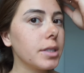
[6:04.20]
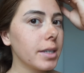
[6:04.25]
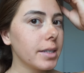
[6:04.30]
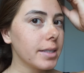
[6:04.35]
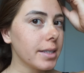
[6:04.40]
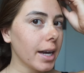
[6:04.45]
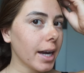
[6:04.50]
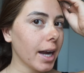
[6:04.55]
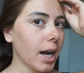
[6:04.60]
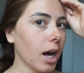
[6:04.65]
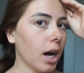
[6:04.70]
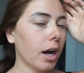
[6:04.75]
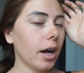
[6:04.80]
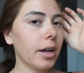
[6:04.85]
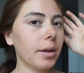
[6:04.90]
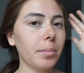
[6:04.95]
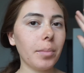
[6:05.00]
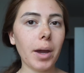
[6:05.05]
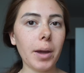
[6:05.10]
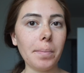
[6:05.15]
since I
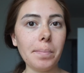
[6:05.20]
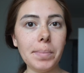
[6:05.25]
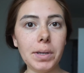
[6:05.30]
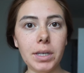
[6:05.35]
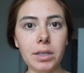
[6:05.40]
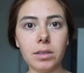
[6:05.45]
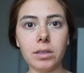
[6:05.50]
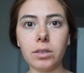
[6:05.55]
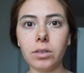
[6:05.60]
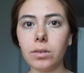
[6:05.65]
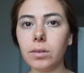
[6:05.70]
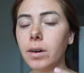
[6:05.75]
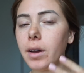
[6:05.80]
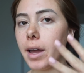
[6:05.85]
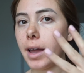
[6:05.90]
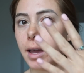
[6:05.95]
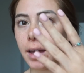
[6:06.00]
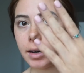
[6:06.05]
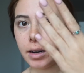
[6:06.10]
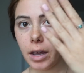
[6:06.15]
got my peel,
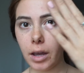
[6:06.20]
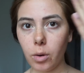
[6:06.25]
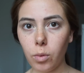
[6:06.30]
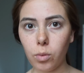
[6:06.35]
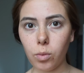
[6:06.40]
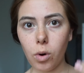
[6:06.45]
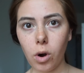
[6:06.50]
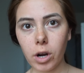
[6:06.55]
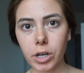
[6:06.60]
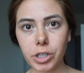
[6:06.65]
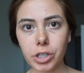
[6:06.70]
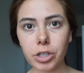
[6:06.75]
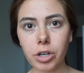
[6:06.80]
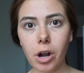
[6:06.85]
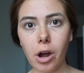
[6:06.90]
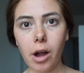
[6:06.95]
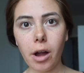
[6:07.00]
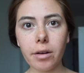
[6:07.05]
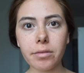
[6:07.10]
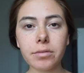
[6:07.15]
and I washed
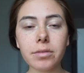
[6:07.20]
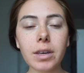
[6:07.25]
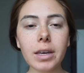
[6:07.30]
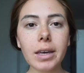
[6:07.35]
off